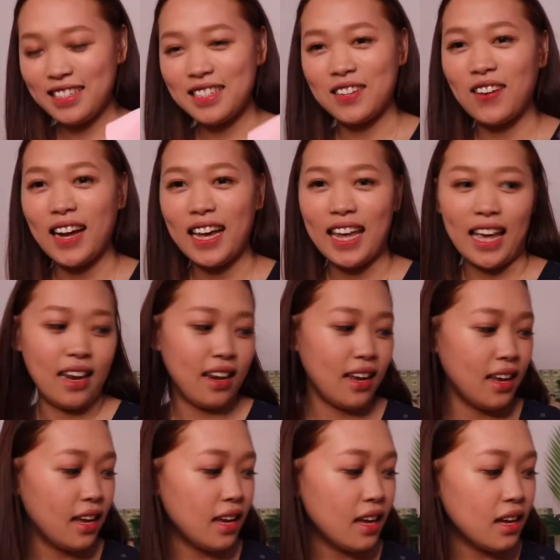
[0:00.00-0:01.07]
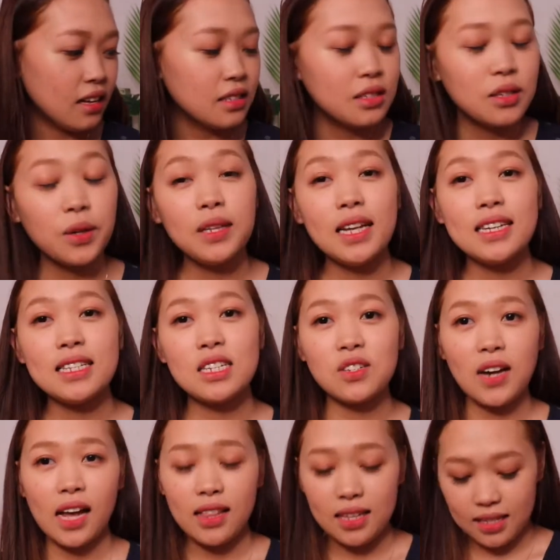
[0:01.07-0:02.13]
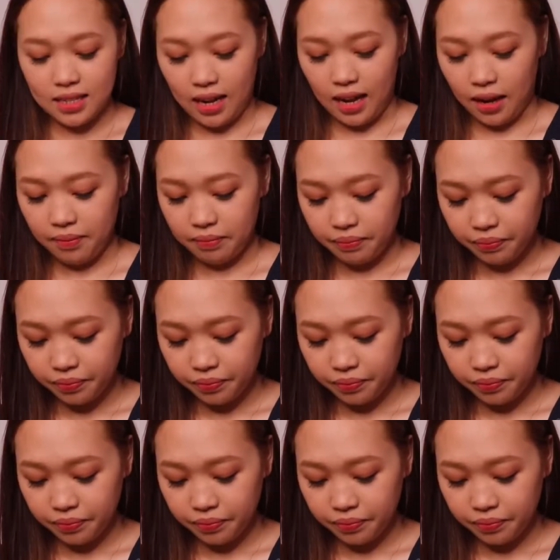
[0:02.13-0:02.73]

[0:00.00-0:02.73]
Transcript: So, ayan. So, let's try this na.